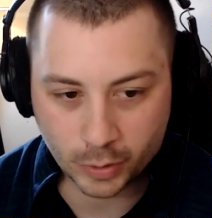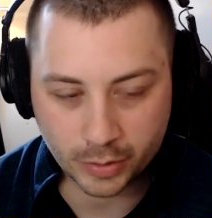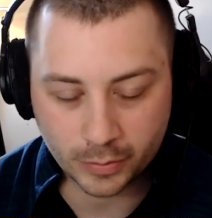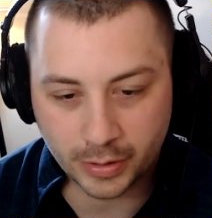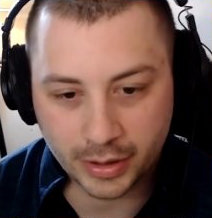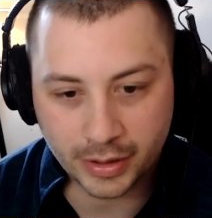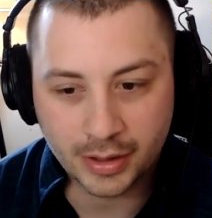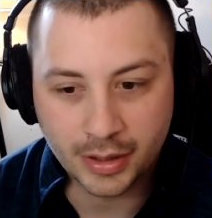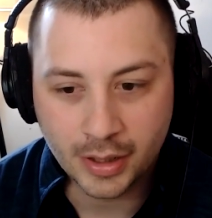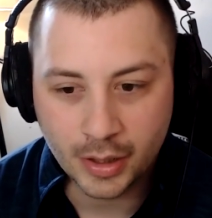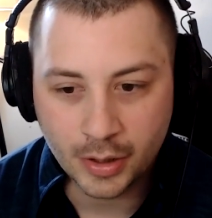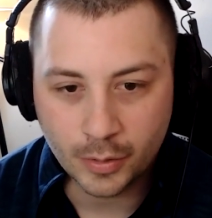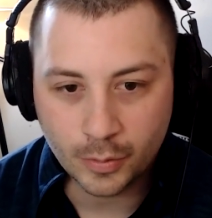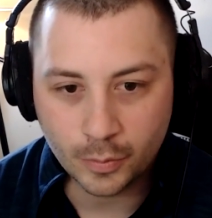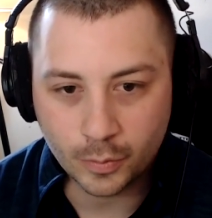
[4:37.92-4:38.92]
work with.
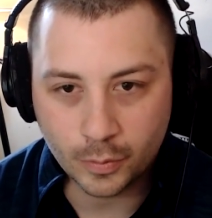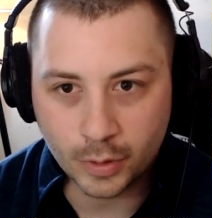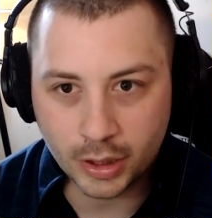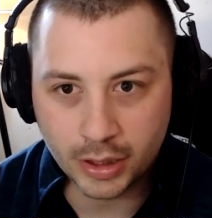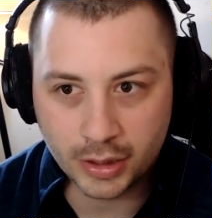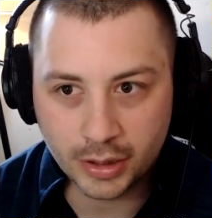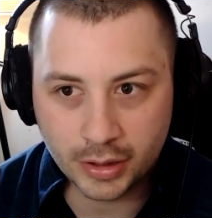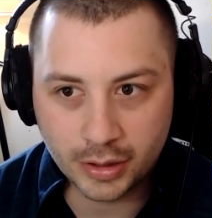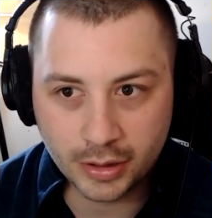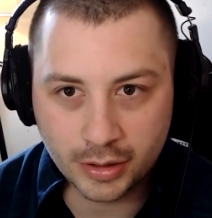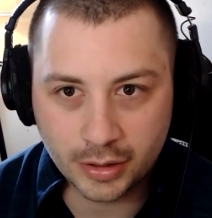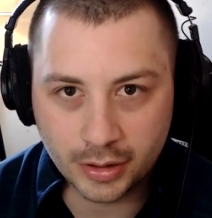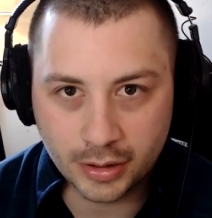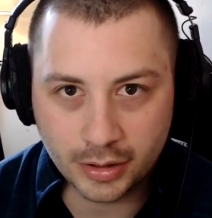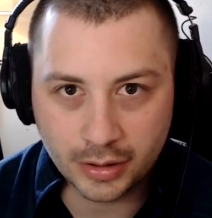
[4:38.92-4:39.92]
What
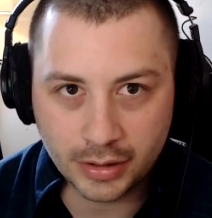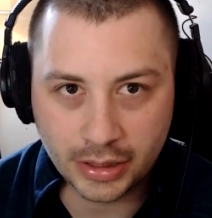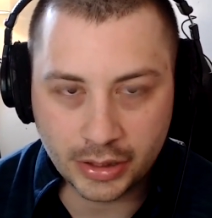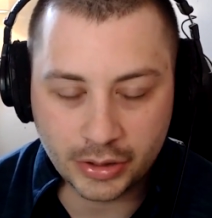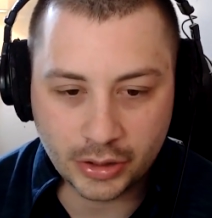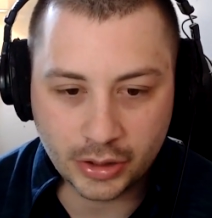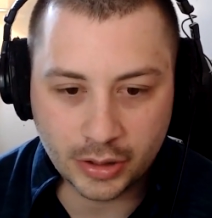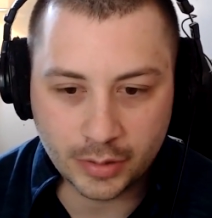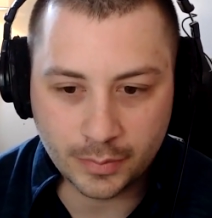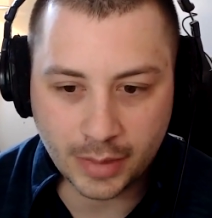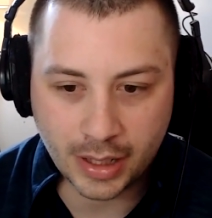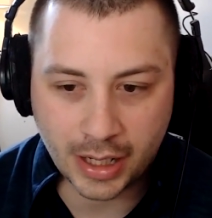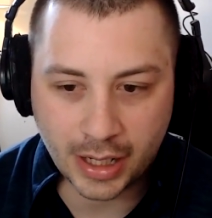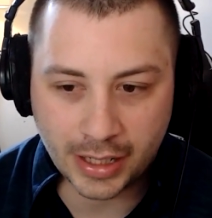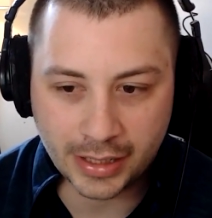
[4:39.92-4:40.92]
in your
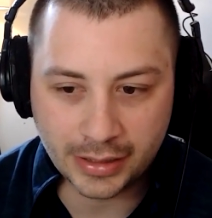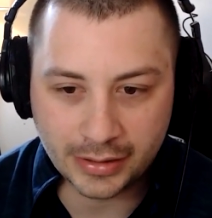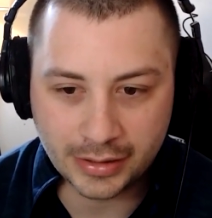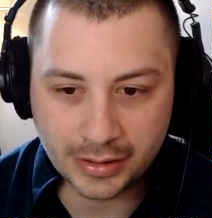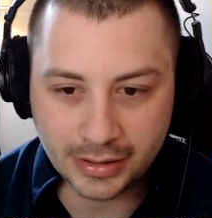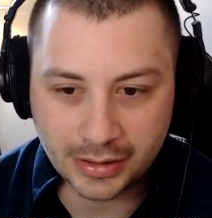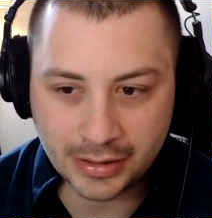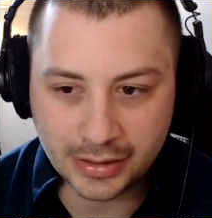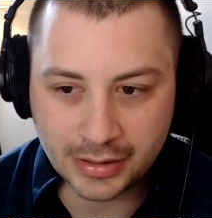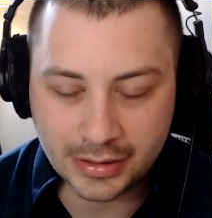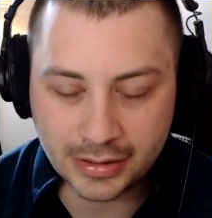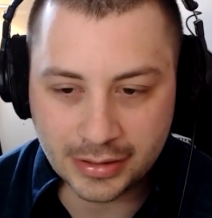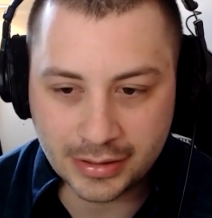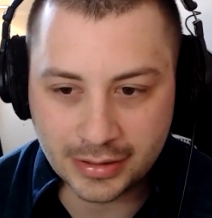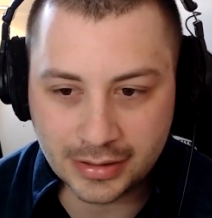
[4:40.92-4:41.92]
mind
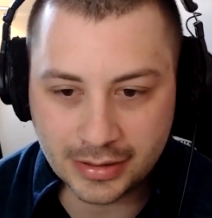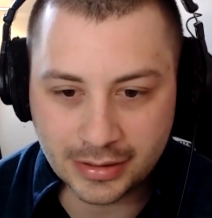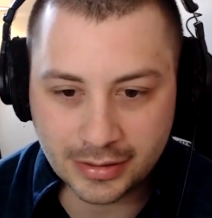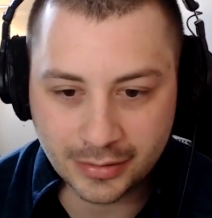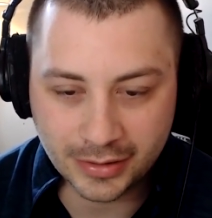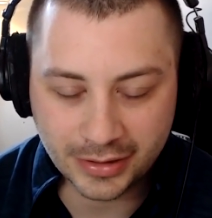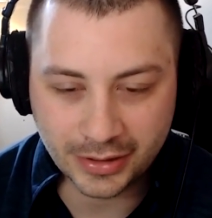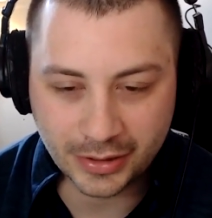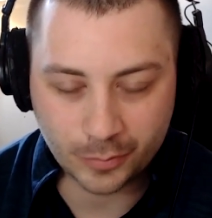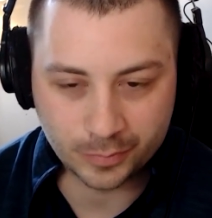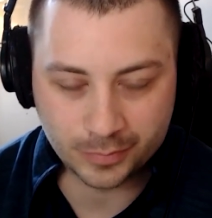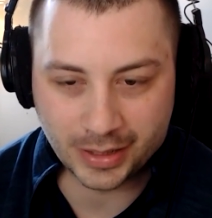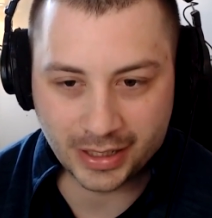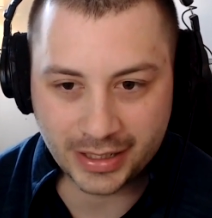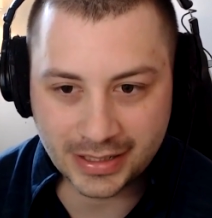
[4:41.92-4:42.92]
is,
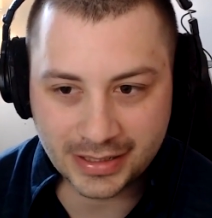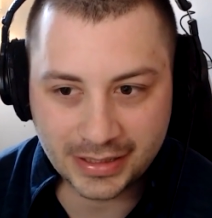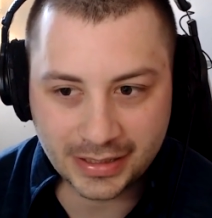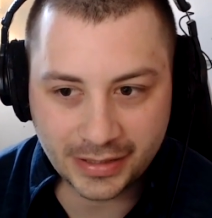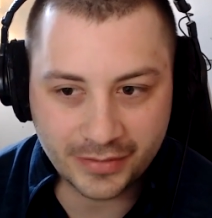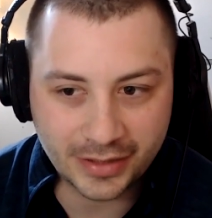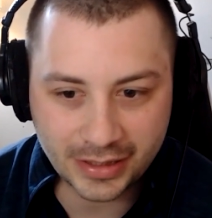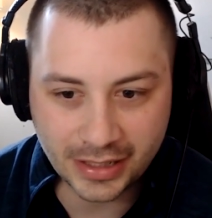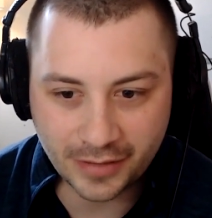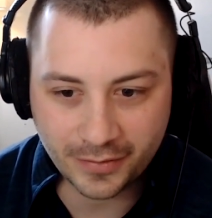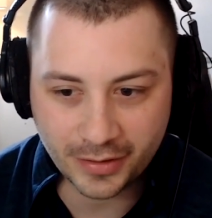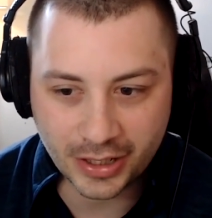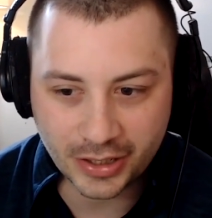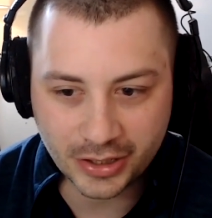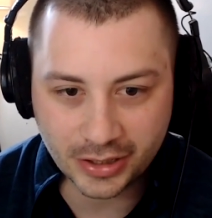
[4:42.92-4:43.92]
I guess, give the
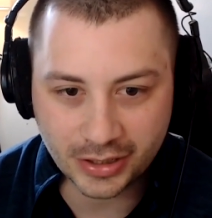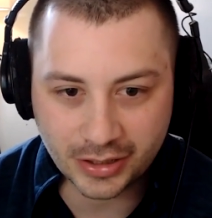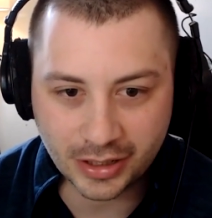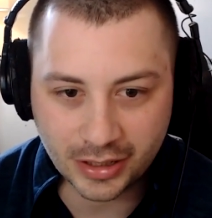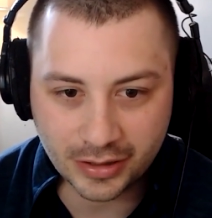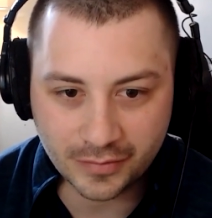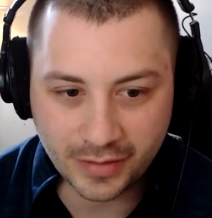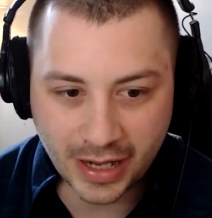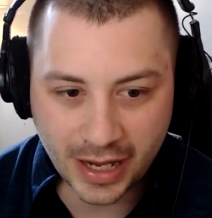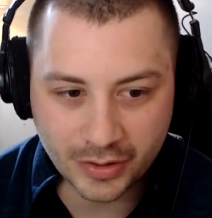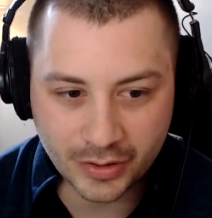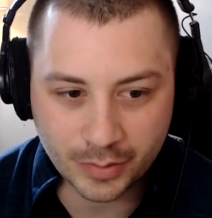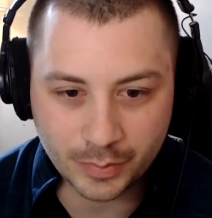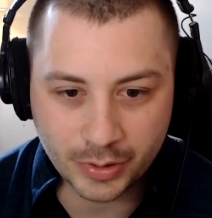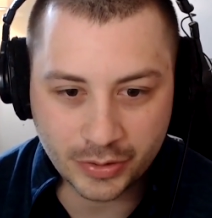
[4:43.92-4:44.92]
definition of
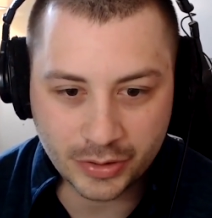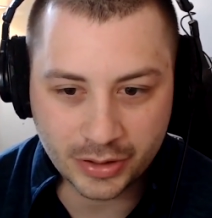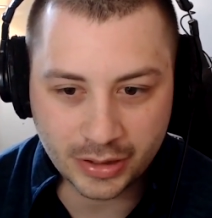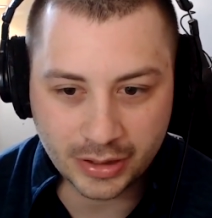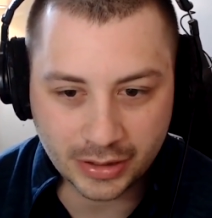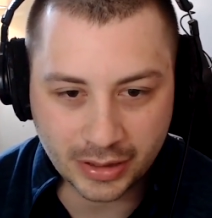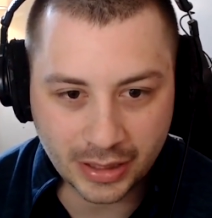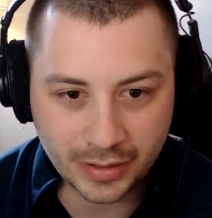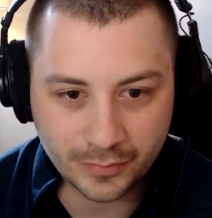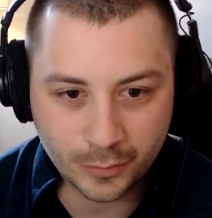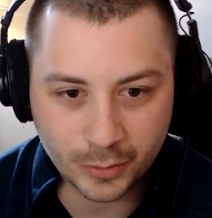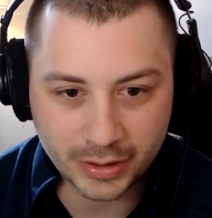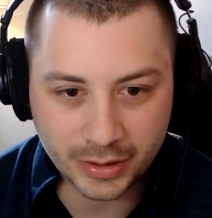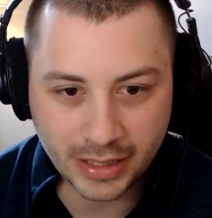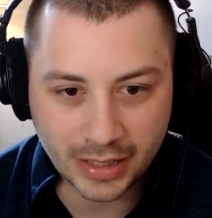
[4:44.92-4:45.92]
attribution and kind
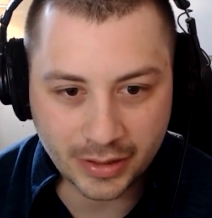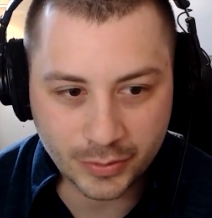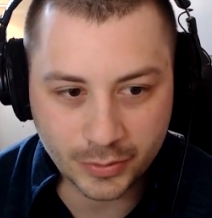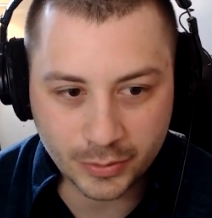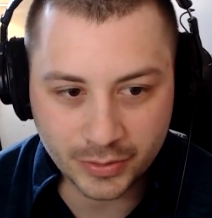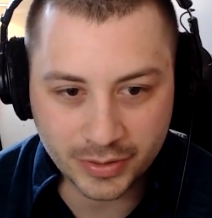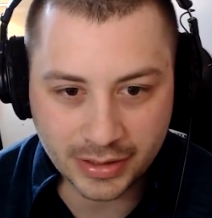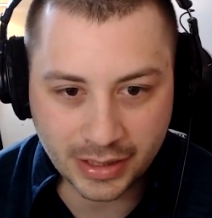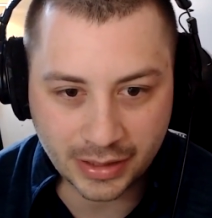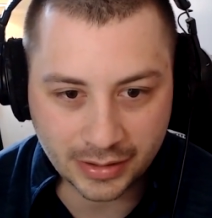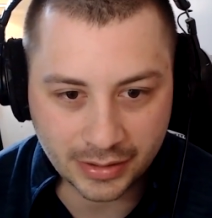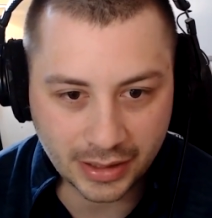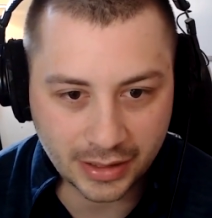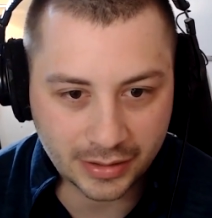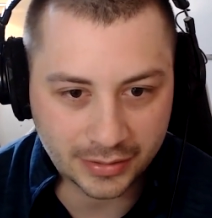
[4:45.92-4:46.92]
of what that tool set
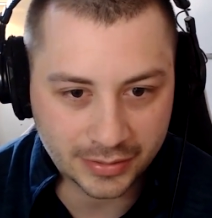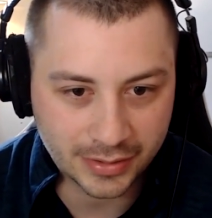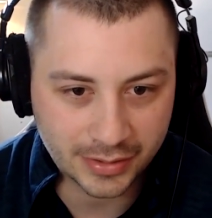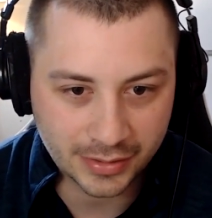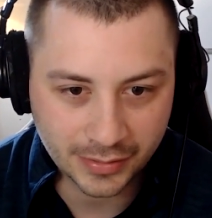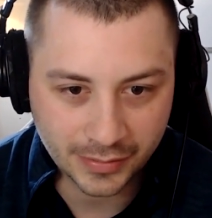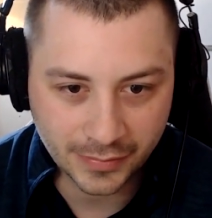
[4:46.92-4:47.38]
entails?